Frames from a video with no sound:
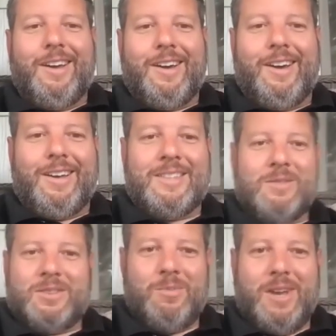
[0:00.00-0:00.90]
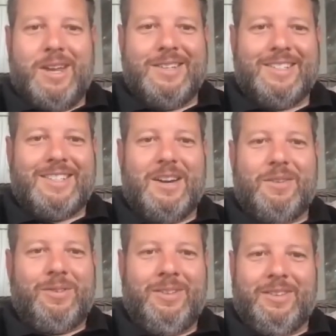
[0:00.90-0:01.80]
It's this amazing
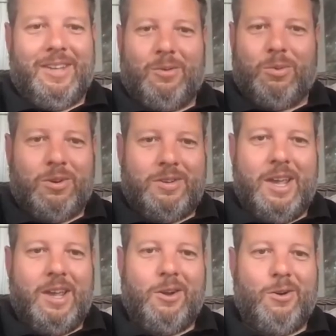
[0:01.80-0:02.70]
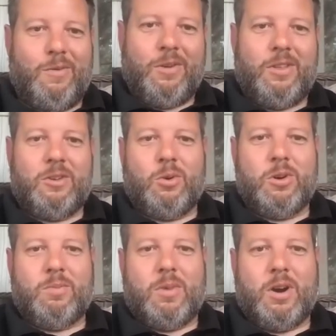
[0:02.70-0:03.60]
stuff. And like, we're taking over the
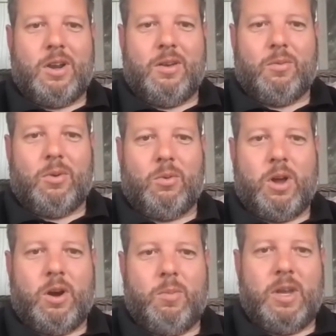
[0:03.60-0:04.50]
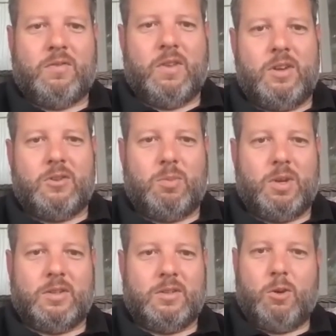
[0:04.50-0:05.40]
Georgia market with water-based finish
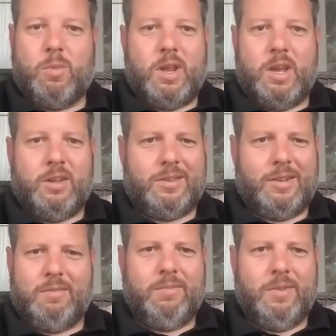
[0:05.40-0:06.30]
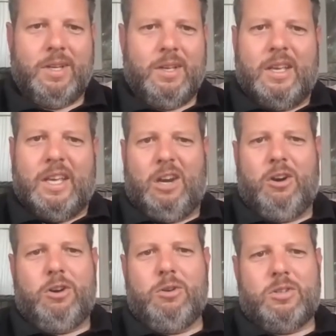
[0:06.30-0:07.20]
because nobody else had
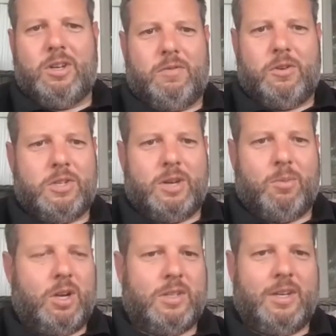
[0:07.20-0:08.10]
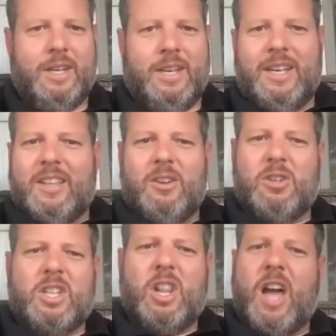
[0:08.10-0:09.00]
introduced it for some reason.
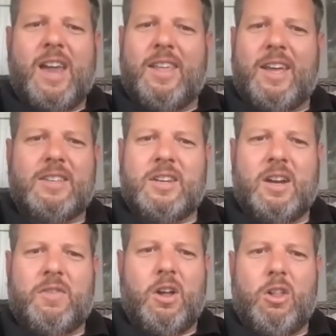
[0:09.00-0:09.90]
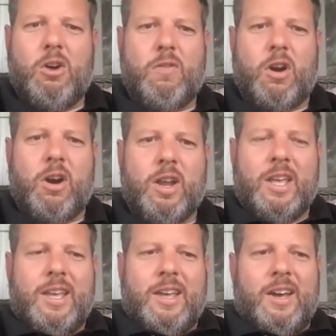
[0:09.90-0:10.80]
There's just a lot of that stuff all over.
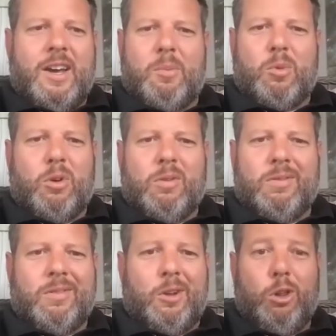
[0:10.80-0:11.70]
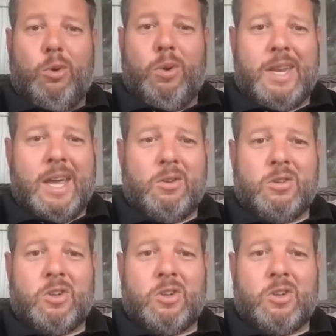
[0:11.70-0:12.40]
Gluing down